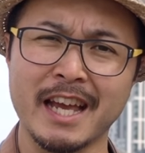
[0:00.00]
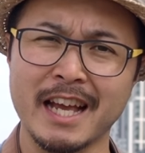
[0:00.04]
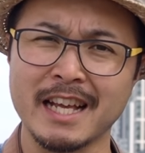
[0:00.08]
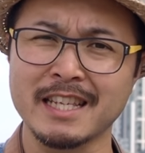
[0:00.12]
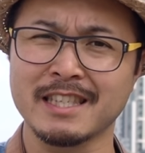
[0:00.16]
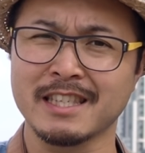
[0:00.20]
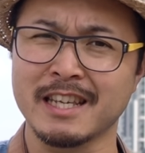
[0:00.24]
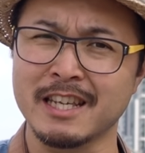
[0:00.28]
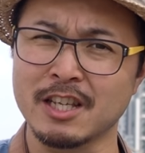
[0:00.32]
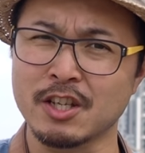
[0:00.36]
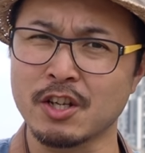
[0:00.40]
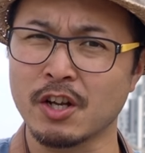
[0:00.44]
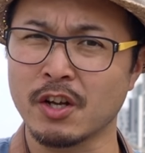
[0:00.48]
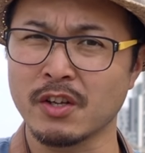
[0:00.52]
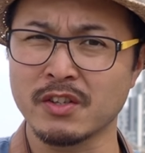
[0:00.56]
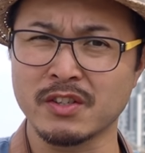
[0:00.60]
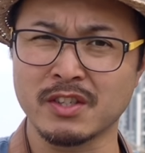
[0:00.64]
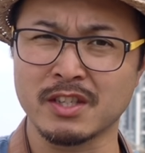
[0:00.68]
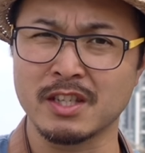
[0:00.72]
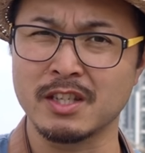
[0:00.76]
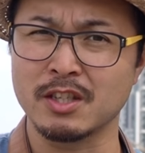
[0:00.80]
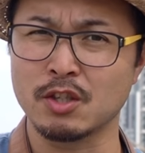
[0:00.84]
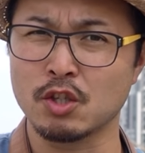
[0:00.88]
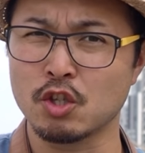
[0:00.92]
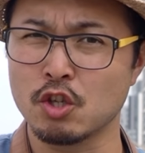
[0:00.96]
has a
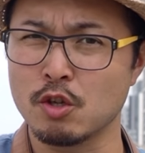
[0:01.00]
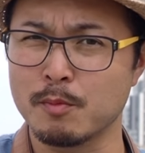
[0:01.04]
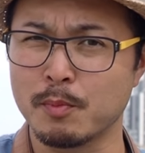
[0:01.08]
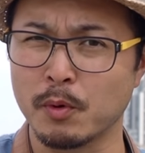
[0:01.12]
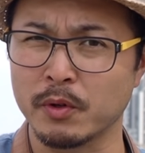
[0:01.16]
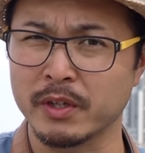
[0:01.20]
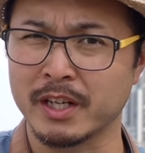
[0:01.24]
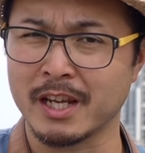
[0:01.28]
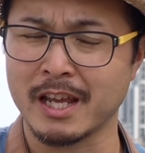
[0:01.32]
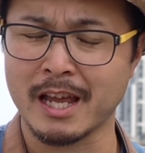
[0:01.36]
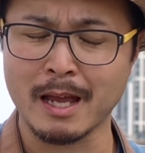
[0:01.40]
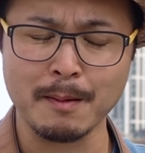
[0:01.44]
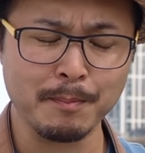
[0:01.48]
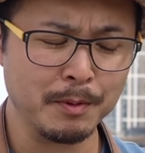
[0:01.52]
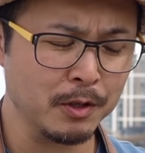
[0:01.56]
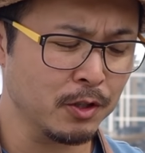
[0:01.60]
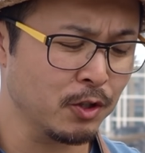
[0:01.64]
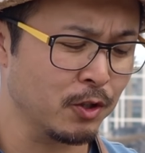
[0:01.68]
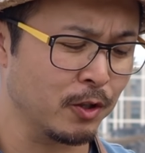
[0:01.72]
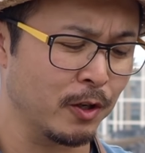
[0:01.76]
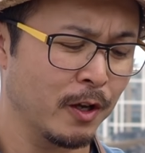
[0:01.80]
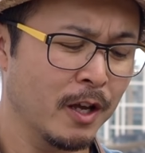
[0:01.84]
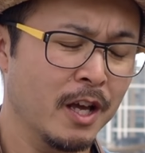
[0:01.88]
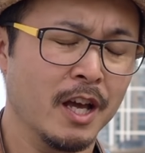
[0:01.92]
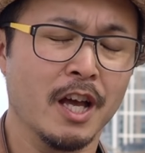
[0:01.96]
constant 2.8
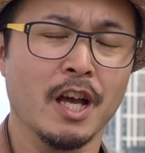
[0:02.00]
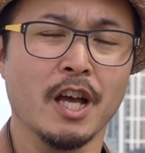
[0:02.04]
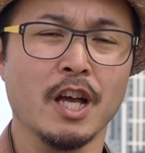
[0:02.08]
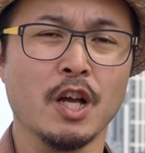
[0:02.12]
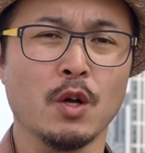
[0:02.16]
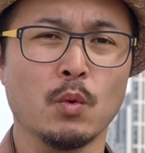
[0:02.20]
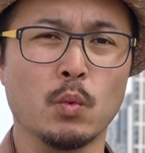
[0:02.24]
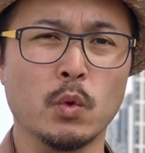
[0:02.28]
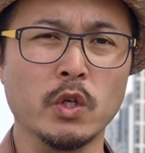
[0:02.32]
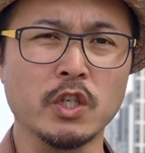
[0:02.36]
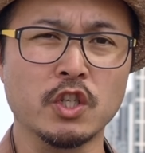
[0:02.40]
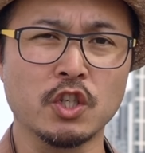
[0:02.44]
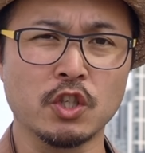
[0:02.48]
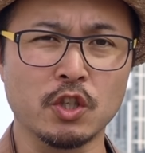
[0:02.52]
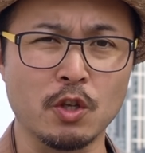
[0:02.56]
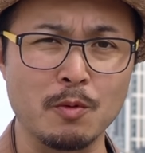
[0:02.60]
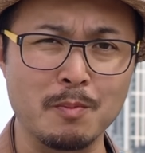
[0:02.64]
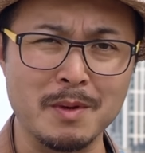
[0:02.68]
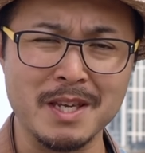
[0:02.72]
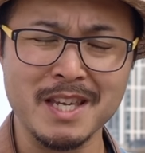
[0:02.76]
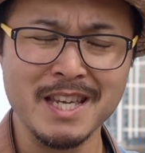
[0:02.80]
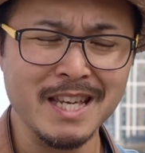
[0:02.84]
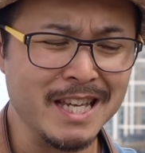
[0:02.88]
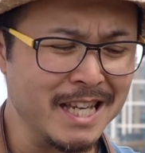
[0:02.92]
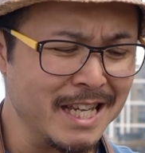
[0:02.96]
aperture, which to
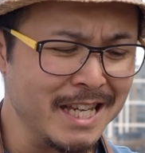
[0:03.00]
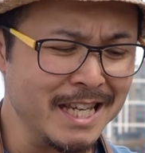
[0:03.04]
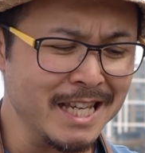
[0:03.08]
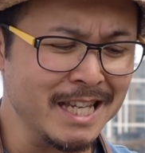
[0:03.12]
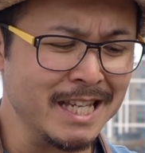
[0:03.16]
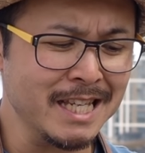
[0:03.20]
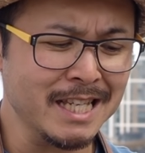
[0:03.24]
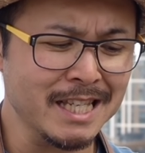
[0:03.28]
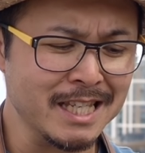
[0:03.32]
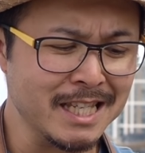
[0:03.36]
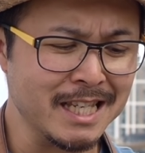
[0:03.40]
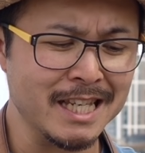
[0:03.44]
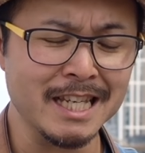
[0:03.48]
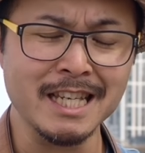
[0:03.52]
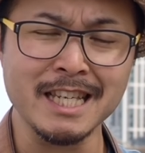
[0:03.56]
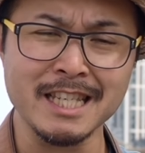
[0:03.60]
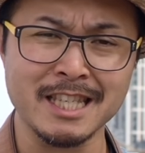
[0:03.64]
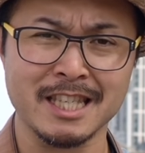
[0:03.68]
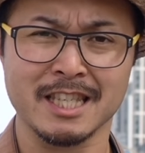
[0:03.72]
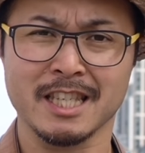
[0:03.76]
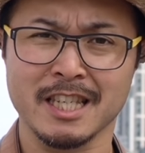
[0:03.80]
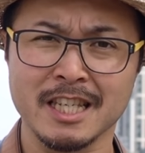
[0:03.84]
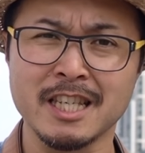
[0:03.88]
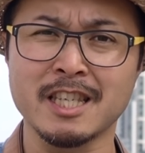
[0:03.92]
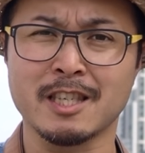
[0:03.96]
me
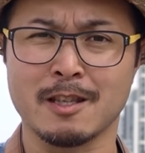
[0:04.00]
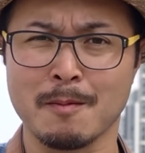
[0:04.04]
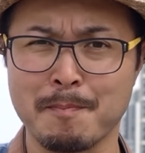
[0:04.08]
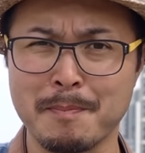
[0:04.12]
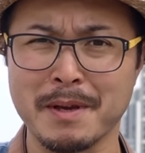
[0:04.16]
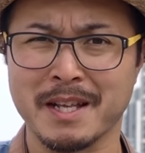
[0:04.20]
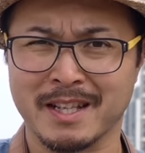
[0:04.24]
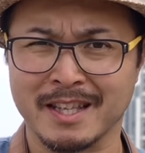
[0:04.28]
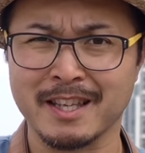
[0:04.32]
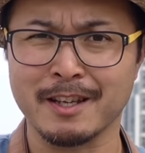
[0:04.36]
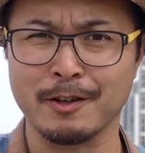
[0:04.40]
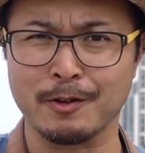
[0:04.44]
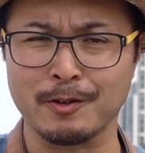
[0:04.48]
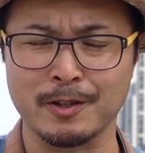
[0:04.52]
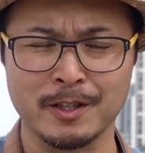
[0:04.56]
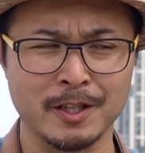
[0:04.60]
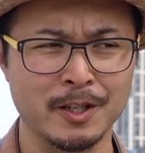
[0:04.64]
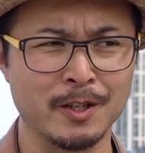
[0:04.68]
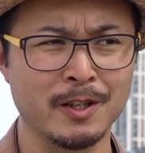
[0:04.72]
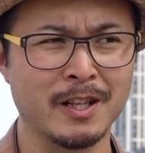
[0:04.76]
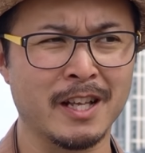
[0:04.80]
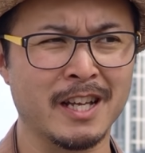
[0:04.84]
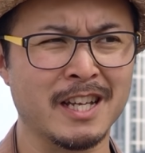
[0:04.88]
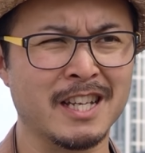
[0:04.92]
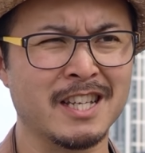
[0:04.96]
is the big deal, you
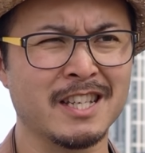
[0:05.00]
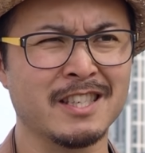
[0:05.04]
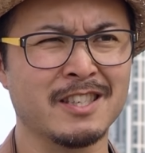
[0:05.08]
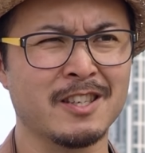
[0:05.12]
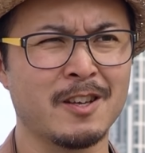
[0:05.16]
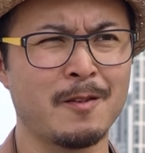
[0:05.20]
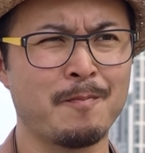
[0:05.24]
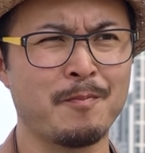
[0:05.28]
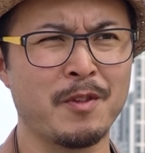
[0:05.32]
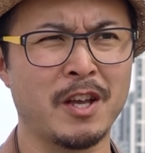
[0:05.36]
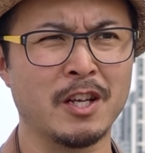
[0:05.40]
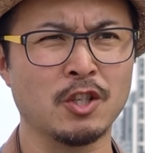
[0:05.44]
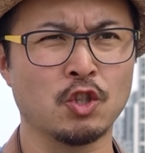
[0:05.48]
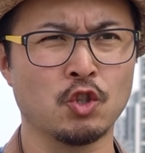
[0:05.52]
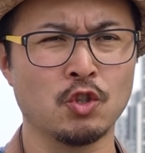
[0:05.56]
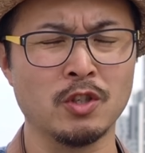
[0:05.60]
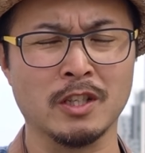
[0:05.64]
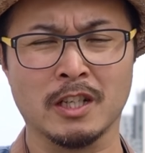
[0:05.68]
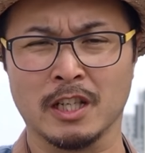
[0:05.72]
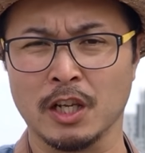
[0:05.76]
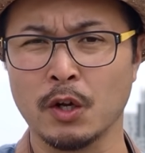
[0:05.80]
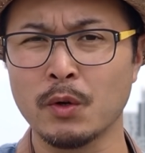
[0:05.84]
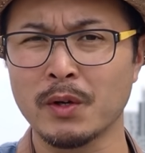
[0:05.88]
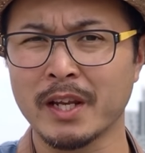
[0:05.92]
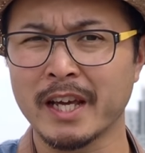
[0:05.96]
know, like, because I
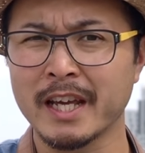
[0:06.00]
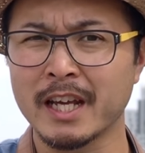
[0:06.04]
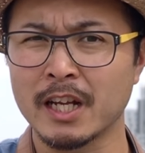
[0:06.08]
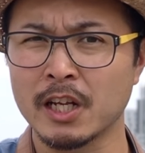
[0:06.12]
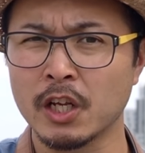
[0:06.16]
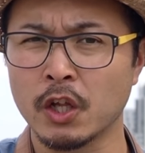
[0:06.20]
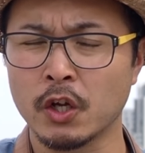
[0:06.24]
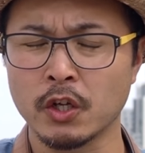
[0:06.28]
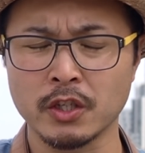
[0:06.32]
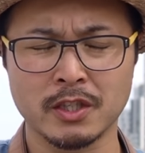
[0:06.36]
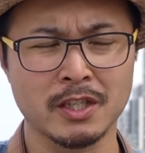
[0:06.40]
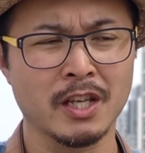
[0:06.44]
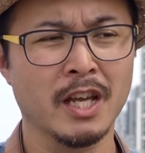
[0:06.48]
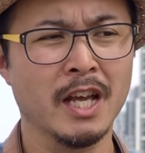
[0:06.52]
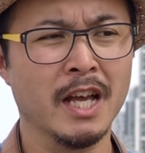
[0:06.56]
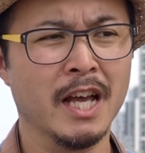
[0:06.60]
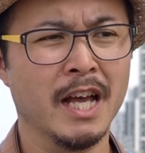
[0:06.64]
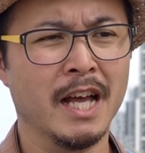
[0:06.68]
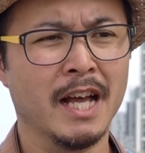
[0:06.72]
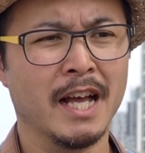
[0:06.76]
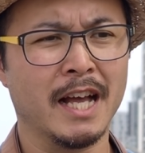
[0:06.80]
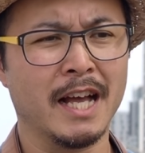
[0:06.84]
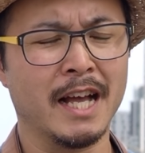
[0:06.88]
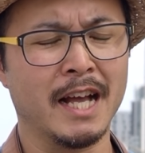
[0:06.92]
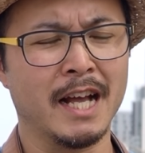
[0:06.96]
shoot in low light a lot,
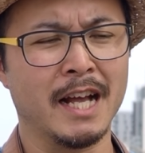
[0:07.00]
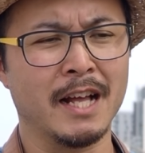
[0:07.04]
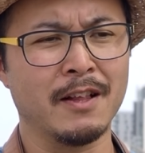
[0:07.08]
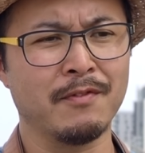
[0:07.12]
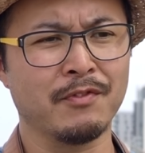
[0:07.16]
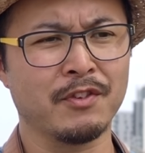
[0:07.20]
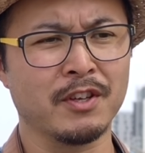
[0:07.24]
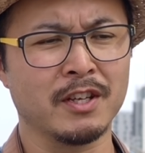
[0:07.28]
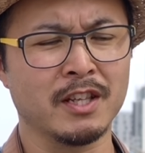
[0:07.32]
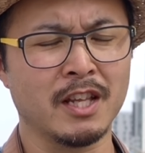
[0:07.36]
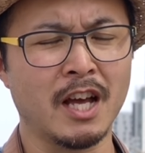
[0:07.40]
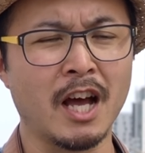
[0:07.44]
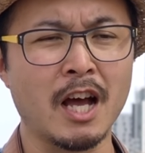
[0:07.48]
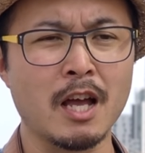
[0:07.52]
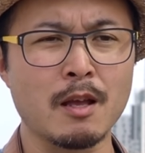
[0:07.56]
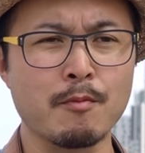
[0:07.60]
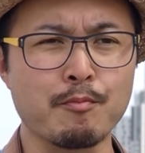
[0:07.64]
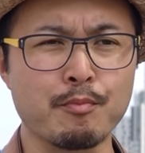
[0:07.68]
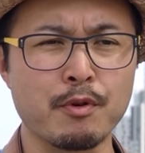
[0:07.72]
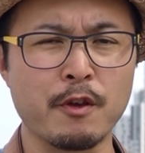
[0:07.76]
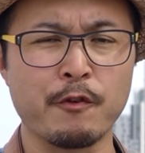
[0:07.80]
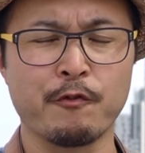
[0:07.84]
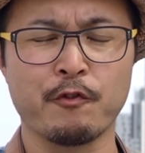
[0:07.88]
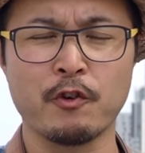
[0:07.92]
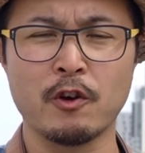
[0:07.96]
and then I
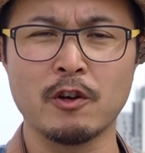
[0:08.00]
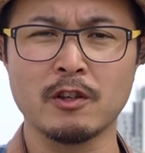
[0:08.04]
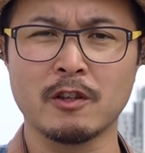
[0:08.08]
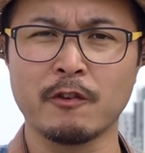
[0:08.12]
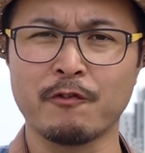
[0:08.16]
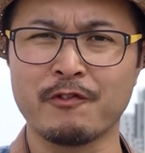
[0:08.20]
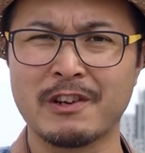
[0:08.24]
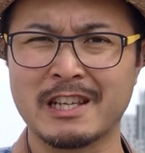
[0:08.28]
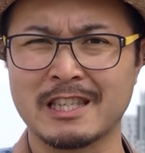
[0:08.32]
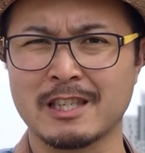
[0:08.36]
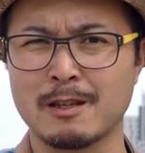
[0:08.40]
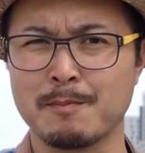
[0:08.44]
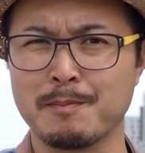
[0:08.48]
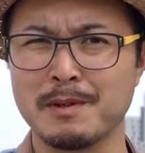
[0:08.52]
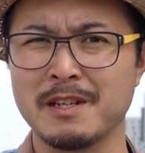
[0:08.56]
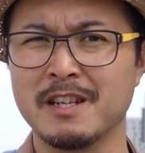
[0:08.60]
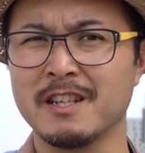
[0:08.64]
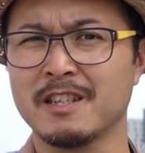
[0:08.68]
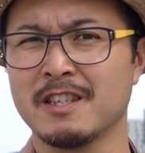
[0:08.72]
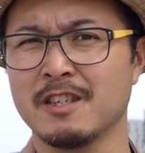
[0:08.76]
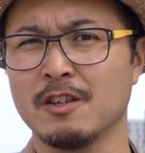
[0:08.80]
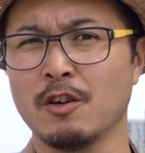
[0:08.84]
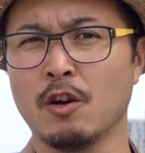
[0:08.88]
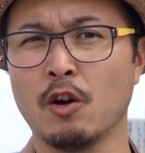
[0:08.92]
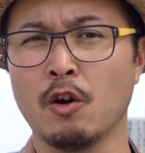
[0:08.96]
prefer the
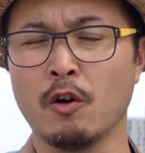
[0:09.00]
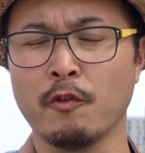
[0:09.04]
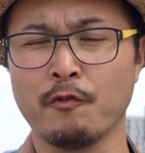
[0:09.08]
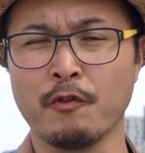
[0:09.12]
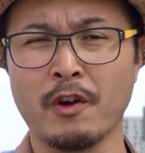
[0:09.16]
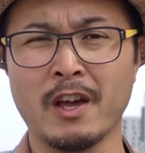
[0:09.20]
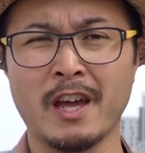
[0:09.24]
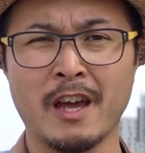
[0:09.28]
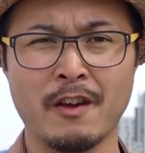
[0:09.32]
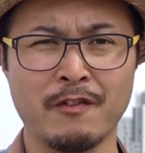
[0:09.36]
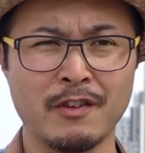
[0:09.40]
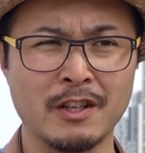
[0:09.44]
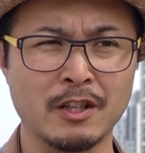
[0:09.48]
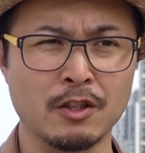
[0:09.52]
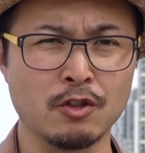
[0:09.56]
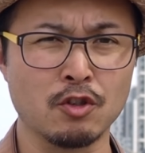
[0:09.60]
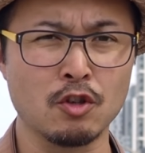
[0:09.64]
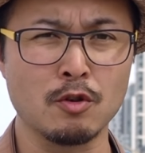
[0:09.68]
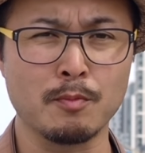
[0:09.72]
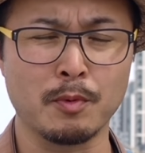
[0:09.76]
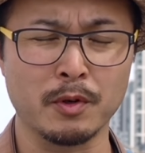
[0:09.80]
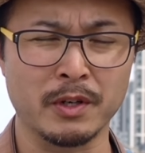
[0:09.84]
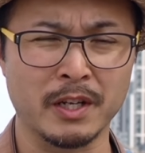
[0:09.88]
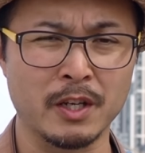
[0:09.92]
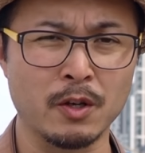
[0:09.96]
flexibility of having the
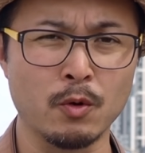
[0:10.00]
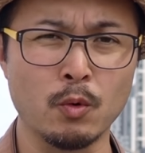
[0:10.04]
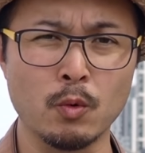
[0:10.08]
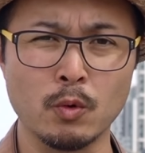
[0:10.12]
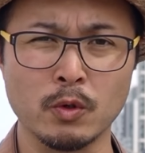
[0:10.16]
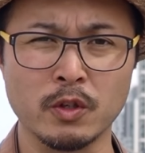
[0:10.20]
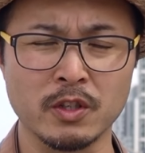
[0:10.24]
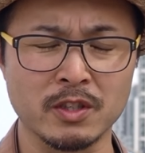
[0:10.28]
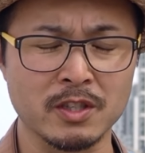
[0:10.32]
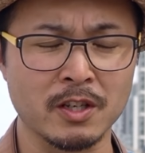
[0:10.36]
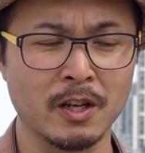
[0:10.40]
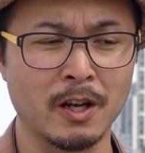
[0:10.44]
2.8 all the